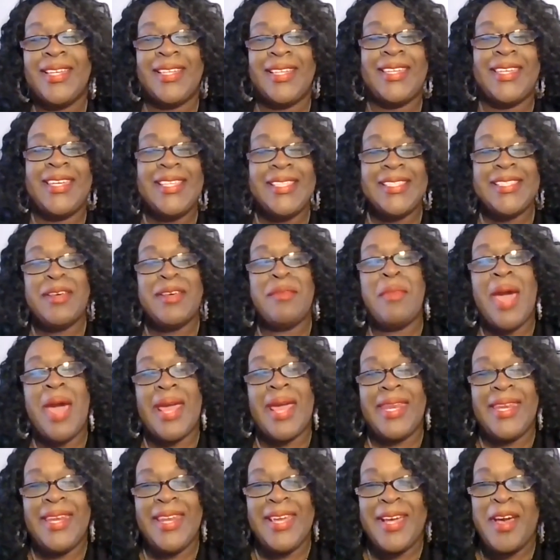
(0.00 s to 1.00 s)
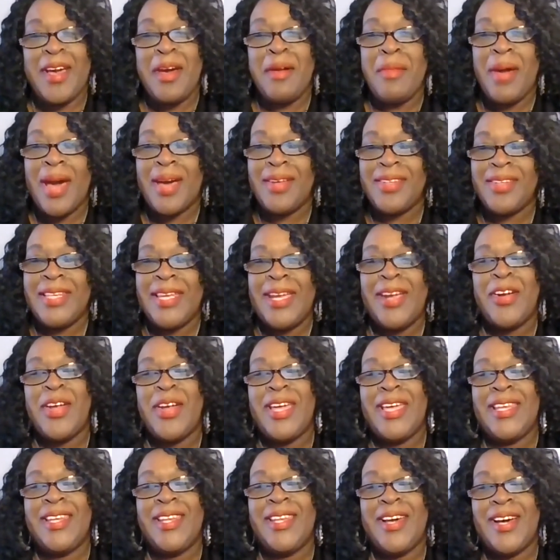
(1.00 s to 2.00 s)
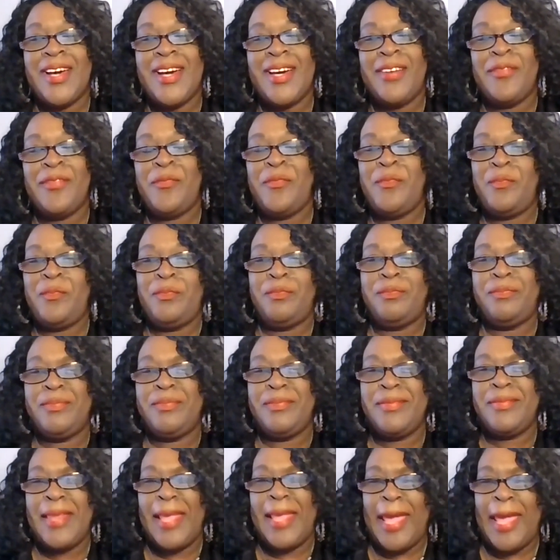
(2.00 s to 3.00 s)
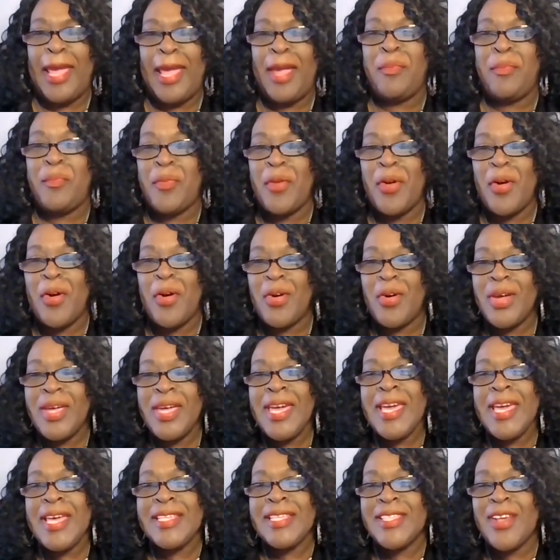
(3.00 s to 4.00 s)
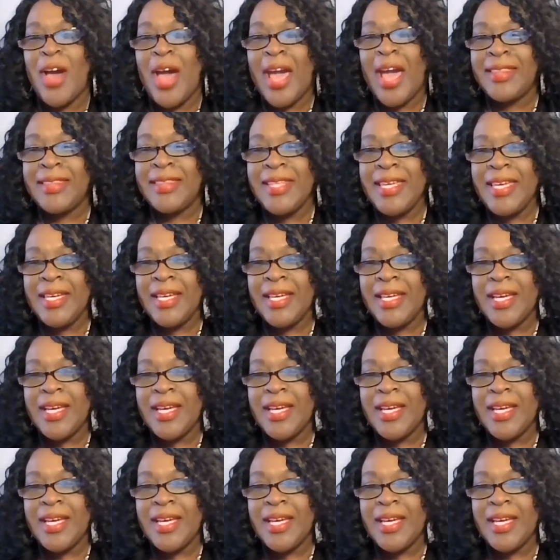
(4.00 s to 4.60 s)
Get somebody to come out there in April. So I think